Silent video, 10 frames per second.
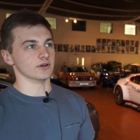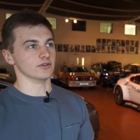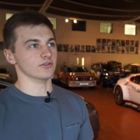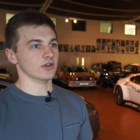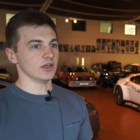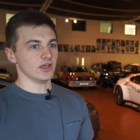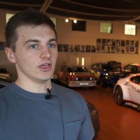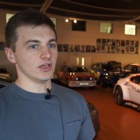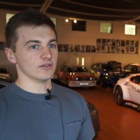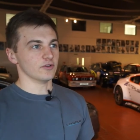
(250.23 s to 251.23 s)
And
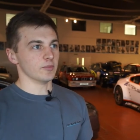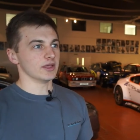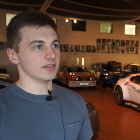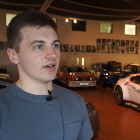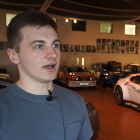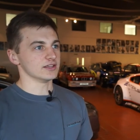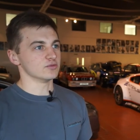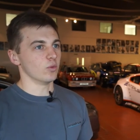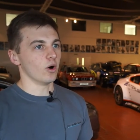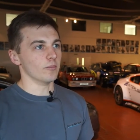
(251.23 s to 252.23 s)
for me, that is
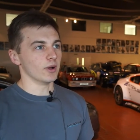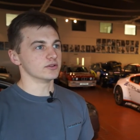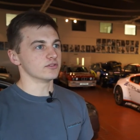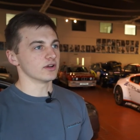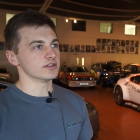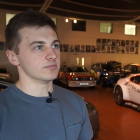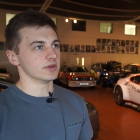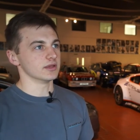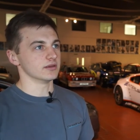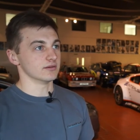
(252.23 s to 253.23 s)
what motivates
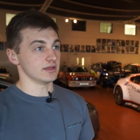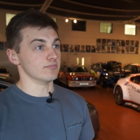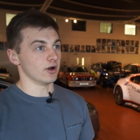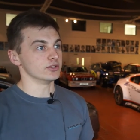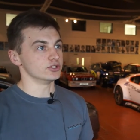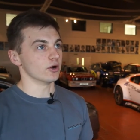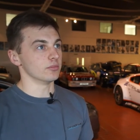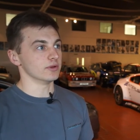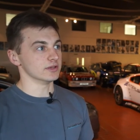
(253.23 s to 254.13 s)
me in my job,